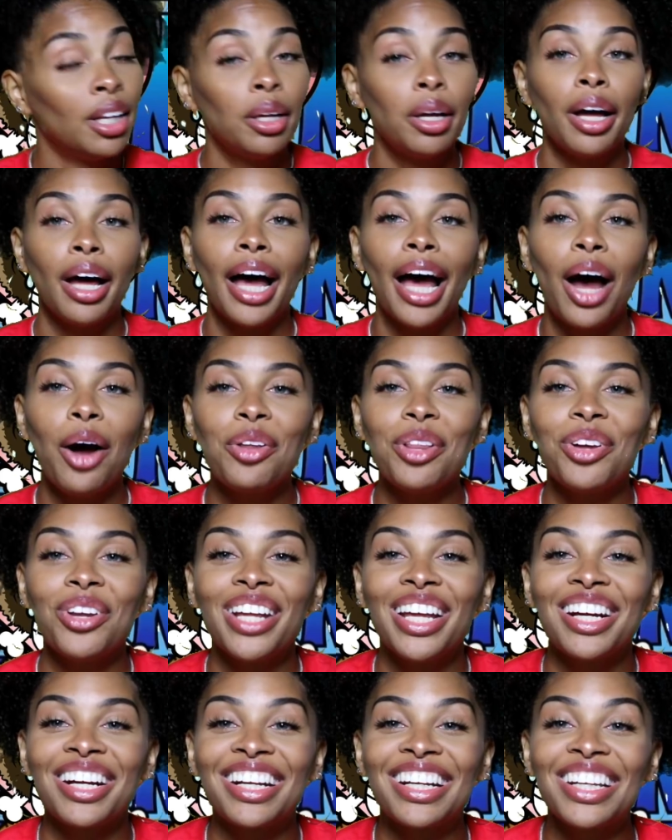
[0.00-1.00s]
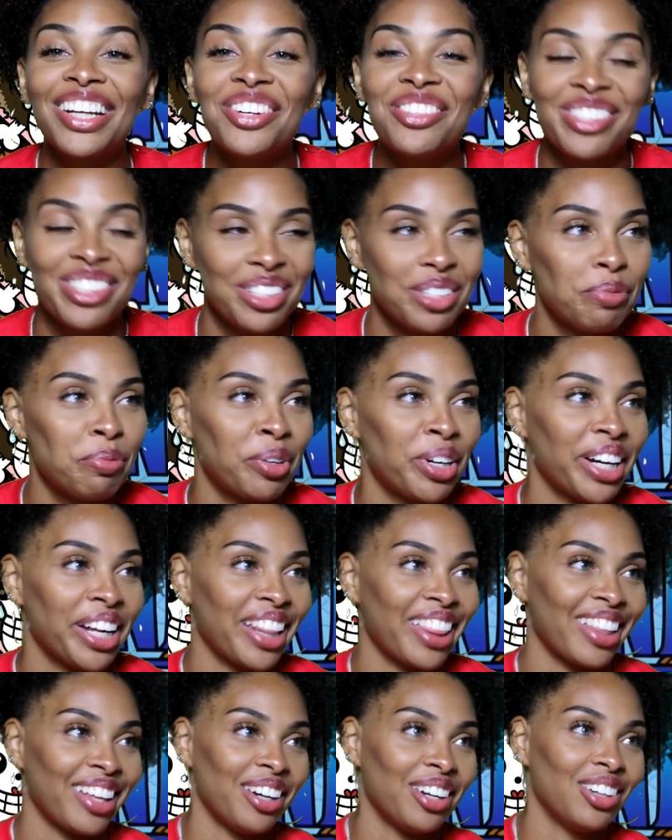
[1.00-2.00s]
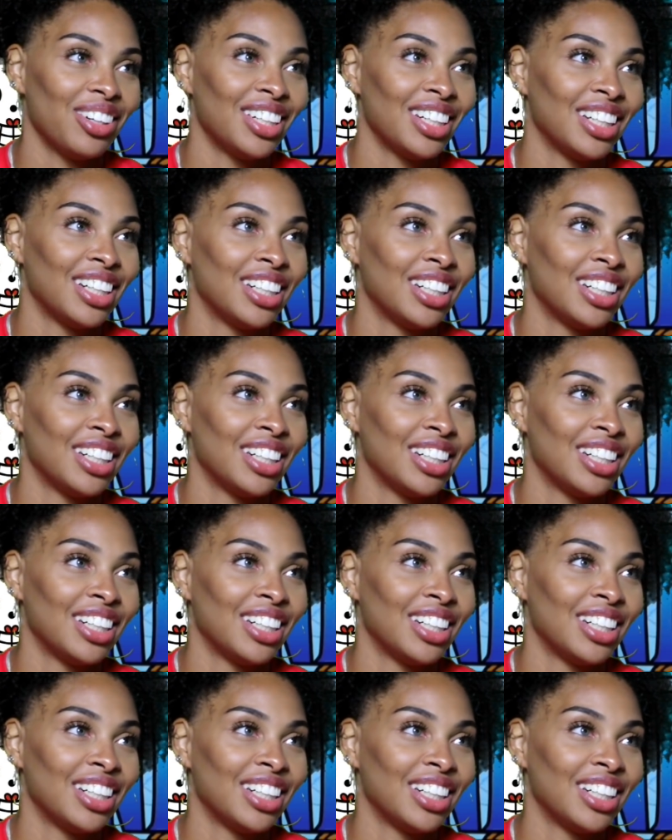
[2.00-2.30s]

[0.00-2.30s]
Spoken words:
How are they going to get close to Brook, though?